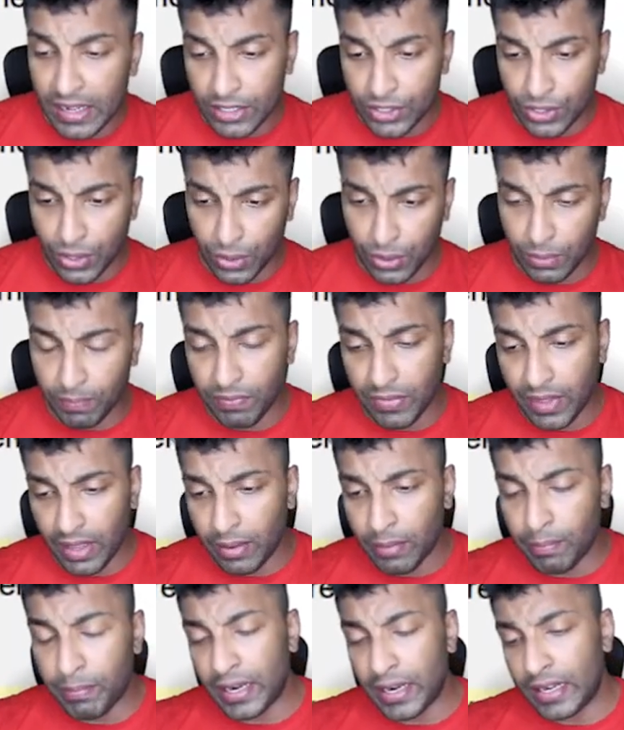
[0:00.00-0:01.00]
So
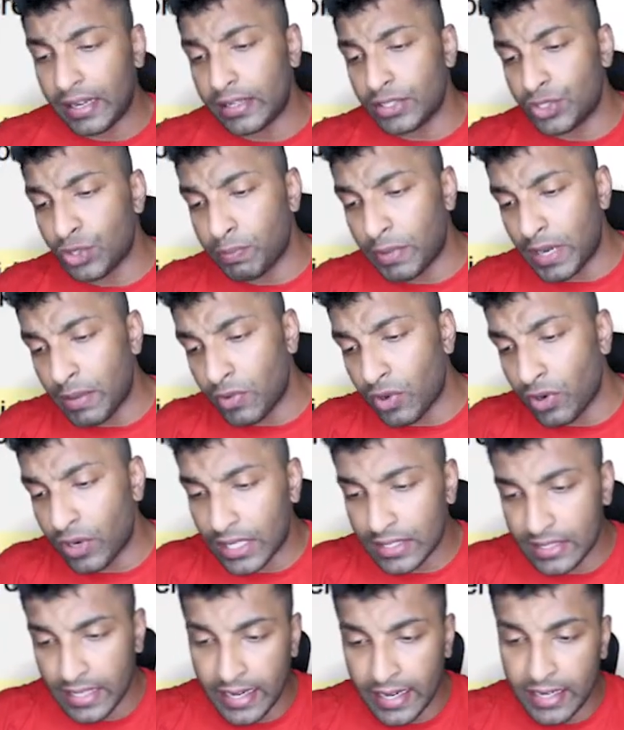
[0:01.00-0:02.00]
but Supreme
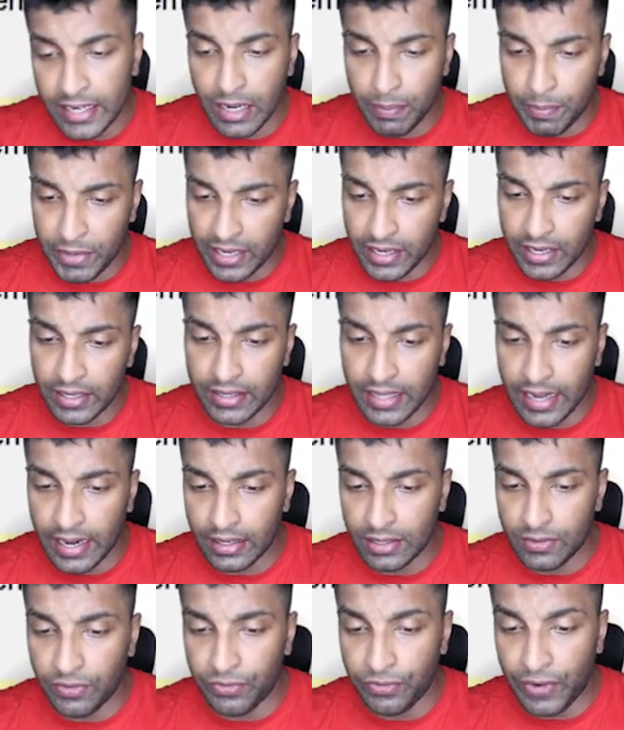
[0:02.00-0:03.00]
Court has interpreted
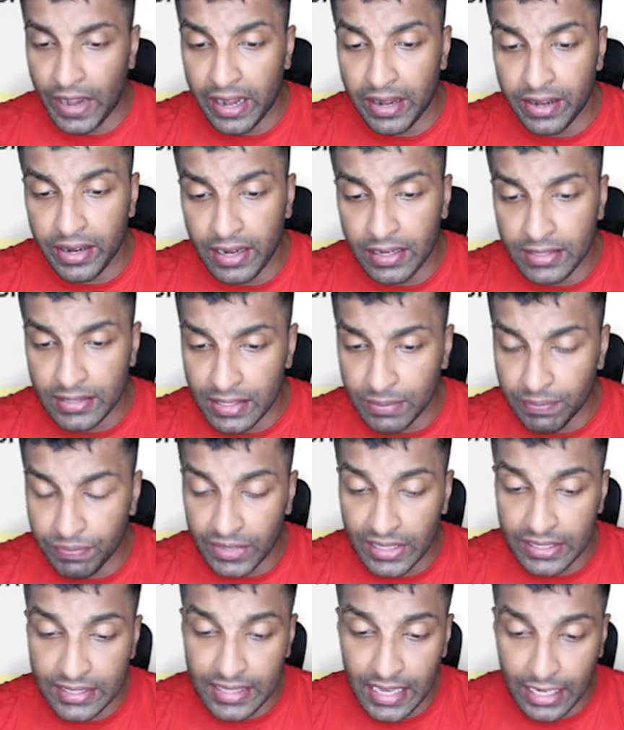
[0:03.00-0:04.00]
that
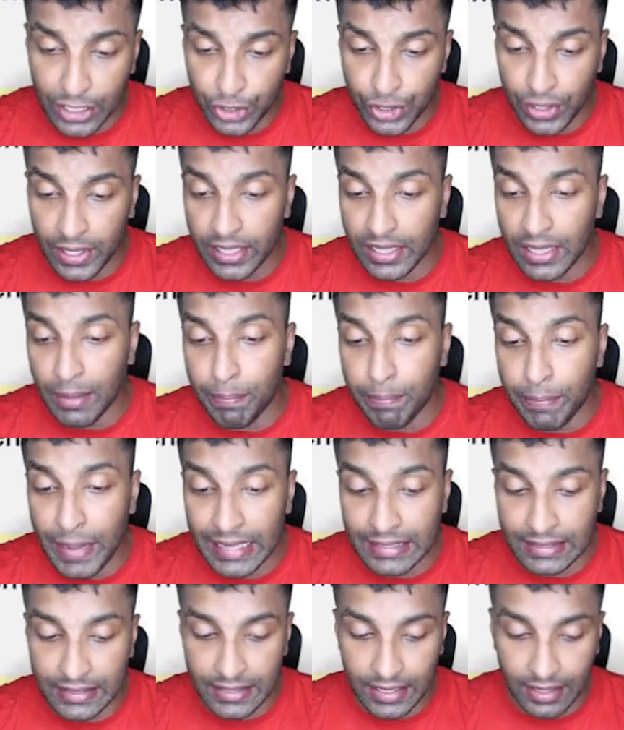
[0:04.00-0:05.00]
federalism is actually the
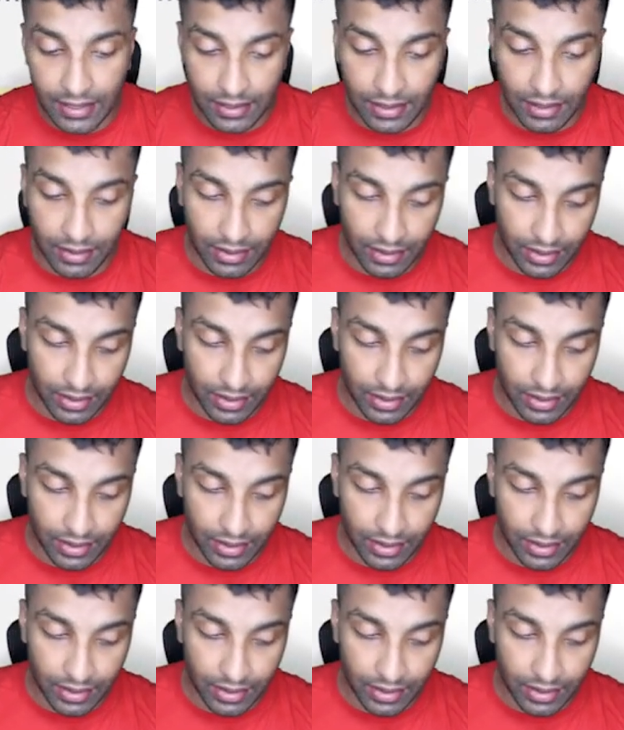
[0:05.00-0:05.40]
basic